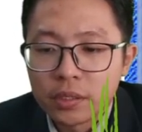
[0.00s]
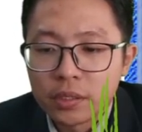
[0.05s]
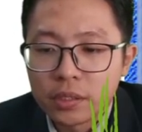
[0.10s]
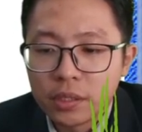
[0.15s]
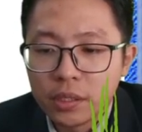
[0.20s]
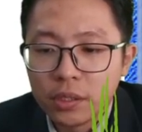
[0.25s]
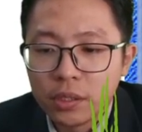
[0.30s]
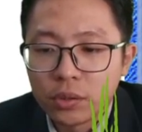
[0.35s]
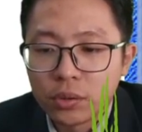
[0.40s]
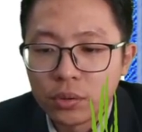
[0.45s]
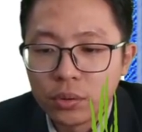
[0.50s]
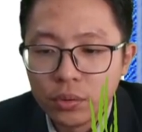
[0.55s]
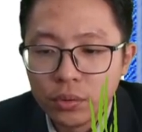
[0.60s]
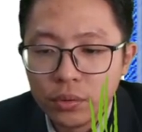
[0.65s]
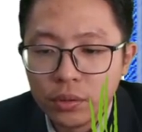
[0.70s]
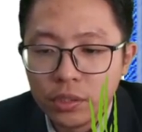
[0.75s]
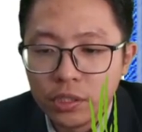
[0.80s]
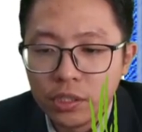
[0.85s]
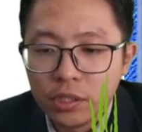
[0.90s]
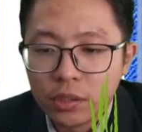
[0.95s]

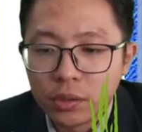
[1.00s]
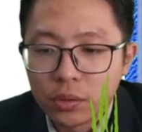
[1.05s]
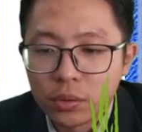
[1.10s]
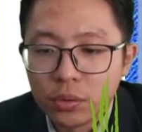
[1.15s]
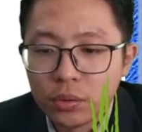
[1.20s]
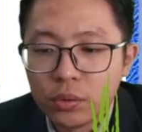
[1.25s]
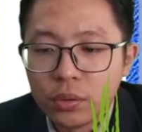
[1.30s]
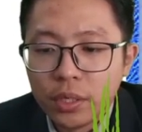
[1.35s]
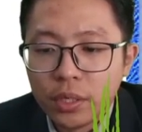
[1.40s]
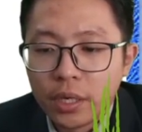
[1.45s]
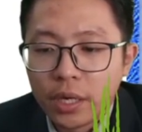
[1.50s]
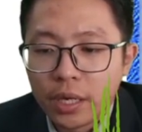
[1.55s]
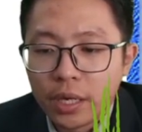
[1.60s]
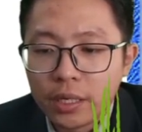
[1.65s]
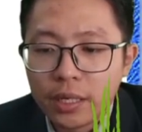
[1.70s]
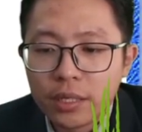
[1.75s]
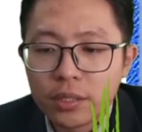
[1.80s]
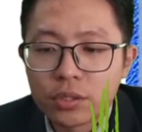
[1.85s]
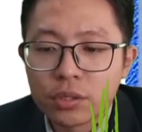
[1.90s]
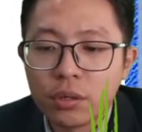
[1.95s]
C2, D2, and
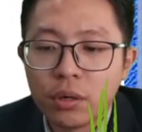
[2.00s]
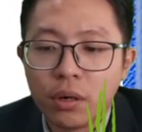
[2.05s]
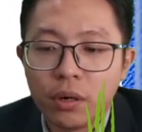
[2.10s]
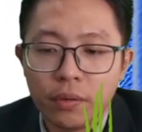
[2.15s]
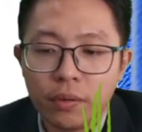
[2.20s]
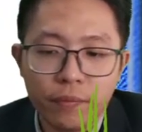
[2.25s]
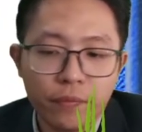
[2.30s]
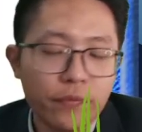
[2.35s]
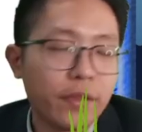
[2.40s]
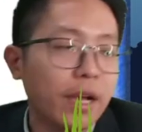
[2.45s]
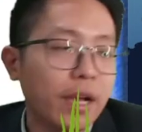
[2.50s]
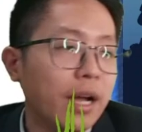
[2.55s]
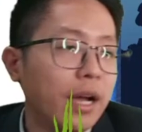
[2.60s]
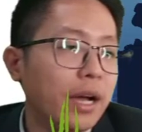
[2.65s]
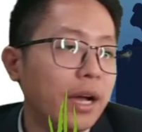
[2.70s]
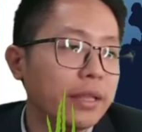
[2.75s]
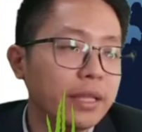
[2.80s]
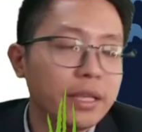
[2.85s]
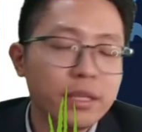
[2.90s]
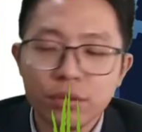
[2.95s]
then so on.
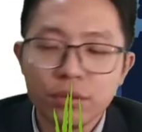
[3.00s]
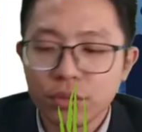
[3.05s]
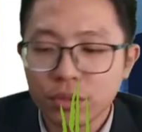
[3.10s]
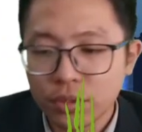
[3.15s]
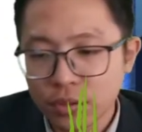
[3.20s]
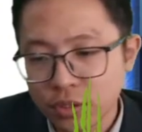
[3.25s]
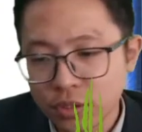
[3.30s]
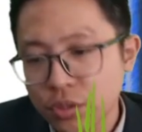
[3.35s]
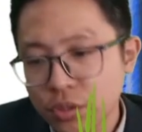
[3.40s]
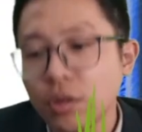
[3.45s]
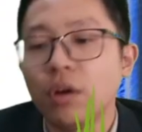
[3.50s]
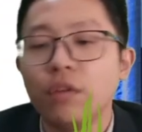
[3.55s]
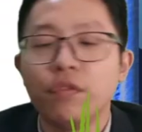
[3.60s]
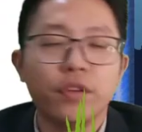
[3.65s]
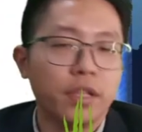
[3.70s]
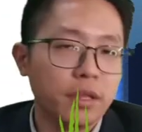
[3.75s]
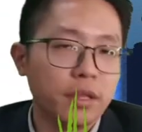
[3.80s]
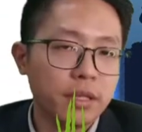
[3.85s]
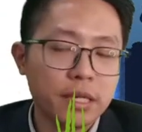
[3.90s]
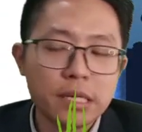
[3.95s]
Then you solve
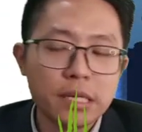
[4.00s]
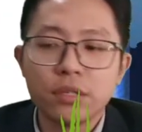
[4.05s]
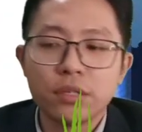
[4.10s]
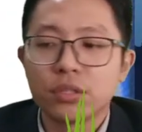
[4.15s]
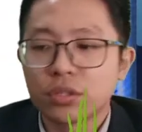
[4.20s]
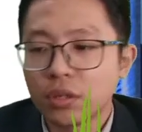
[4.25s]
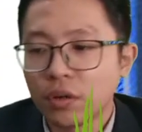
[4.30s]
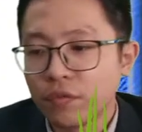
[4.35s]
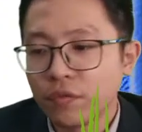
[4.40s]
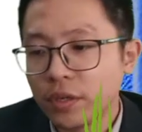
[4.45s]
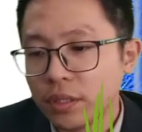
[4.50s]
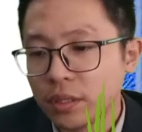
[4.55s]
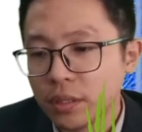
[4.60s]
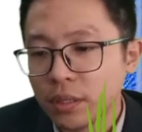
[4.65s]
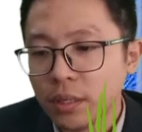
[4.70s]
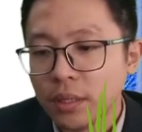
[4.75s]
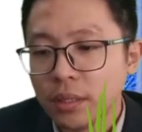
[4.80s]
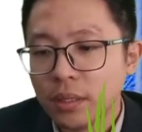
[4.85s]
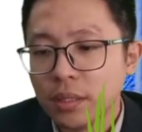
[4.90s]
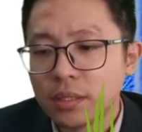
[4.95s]
it. Yeah, you solve it.
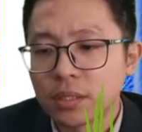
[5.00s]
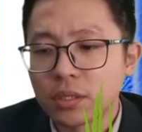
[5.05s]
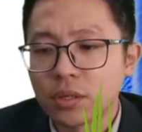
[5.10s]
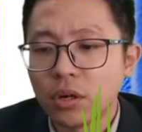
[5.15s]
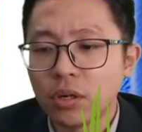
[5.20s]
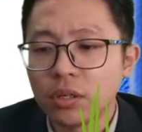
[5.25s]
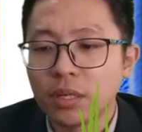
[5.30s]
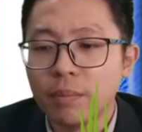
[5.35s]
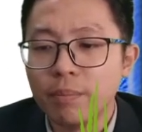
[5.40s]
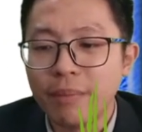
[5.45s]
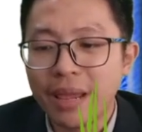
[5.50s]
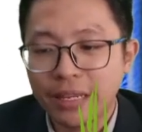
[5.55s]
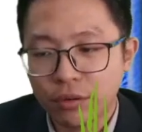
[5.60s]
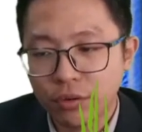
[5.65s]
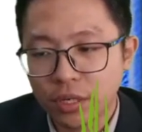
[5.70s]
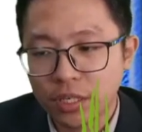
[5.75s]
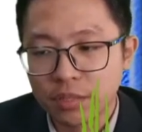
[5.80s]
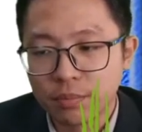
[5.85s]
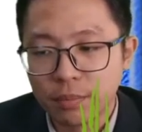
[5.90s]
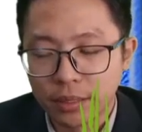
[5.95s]
This is called the
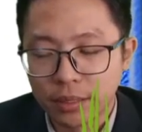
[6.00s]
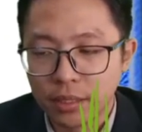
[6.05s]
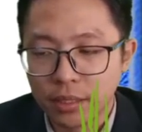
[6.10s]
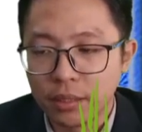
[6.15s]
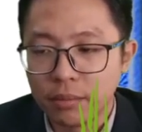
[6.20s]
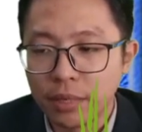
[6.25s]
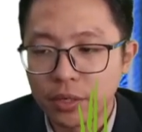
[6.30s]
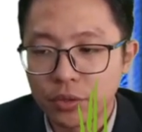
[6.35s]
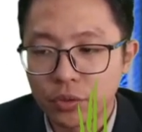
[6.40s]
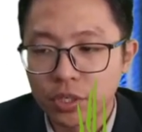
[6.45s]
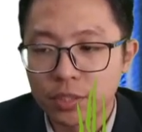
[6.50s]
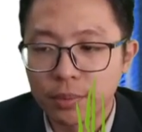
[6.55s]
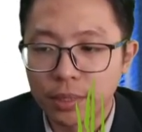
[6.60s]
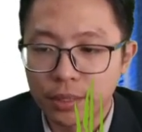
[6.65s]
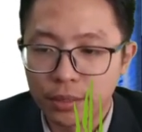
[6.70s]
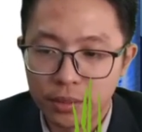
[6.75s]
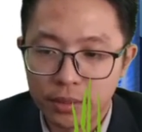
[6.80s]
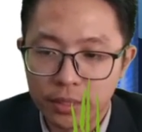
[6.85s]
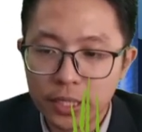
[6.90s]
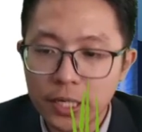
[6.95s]
matrix method.
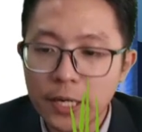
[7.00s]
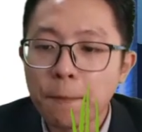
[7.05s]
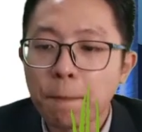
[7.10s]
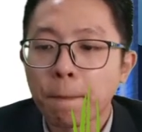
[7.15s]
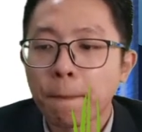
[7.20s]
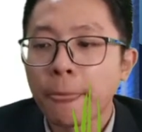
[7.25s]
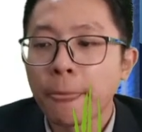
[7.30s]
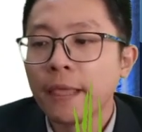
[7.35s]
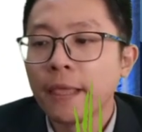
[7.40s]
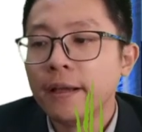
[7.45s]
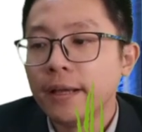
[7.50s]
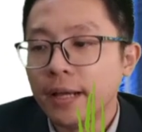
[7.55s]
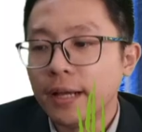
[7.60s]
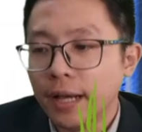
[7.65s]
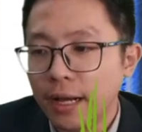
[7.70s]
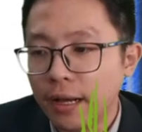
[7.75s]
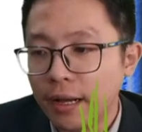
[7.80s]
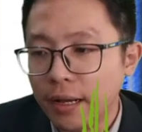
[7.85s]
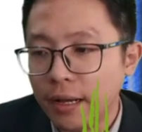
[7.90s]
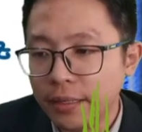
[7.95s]
Yeah.
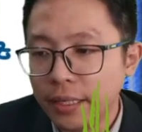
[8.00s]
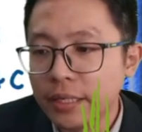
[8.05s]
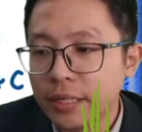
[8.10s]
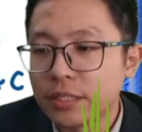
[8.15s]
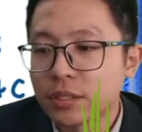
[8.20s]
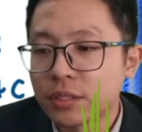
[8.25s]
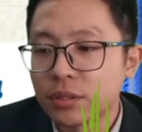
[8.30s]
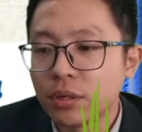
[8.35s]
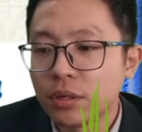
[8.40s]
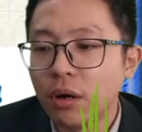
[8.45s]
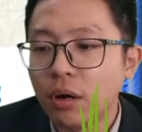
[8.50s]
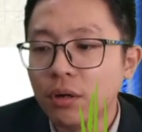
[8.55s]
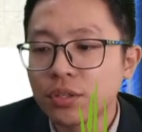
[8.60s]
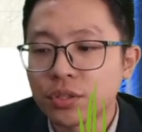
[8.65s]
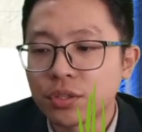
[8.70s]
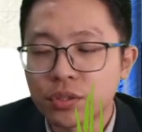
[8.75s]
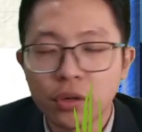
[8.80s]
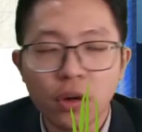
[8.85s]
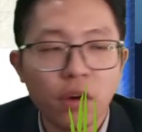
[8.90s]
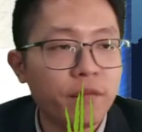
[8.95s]
That is called
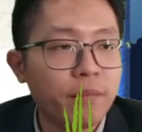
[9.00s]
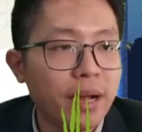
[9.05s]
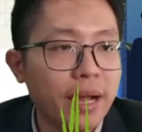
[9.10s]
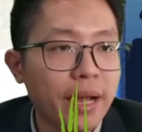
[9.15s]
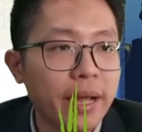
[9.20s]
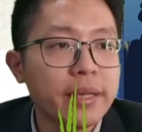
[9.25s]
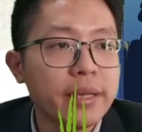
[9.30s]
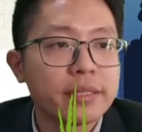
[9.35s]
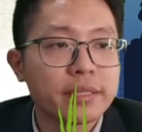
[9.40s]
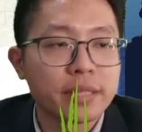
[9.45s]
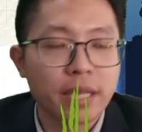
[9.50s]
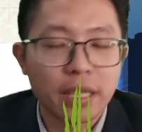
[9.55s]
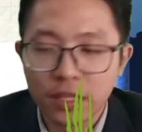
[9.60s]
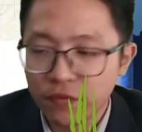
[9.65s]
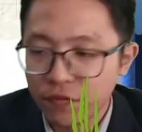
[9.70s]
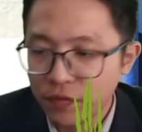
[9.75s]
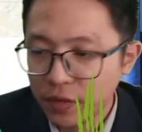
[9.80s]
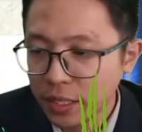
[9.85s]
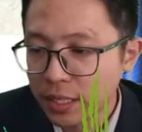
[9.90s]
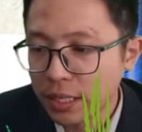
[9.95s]
solved by
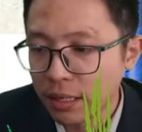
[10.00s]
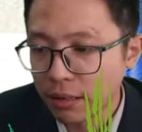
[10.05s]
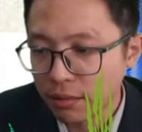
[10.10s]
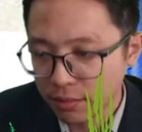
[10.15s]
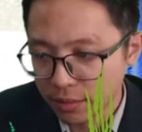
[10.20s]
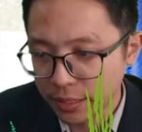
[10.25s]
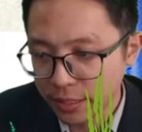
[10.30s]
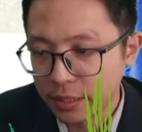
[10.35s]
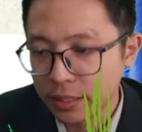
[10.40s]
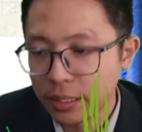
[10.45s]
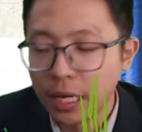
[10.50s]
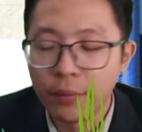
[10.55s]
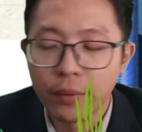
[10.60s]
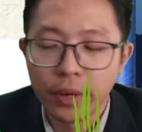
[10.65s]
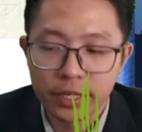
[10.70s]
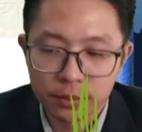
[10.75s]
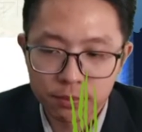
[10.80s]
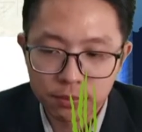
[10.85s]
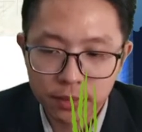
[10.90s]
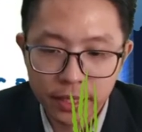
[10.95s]
scientific calculator. I will
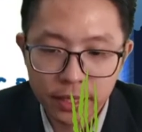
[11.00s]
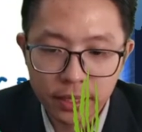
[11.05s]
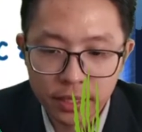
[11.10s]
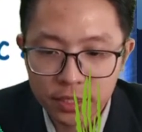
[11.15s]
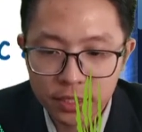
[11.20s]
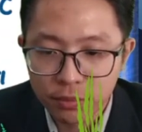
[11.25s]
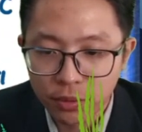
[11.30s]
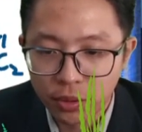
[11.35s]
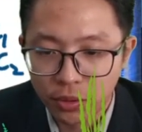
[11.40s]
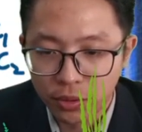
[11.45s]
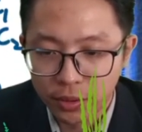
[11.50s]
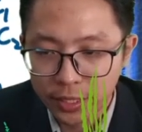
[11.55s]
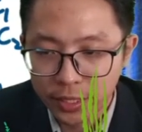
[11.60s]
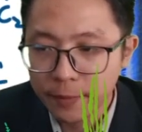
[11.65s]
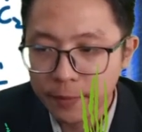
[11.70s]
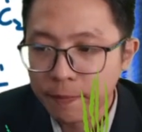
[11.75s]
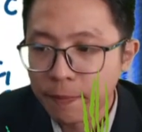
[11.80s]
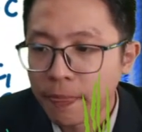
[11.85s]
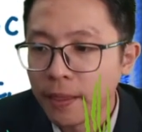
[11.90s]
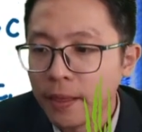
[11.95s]
explain this
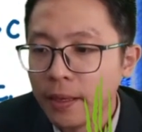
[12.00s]
more.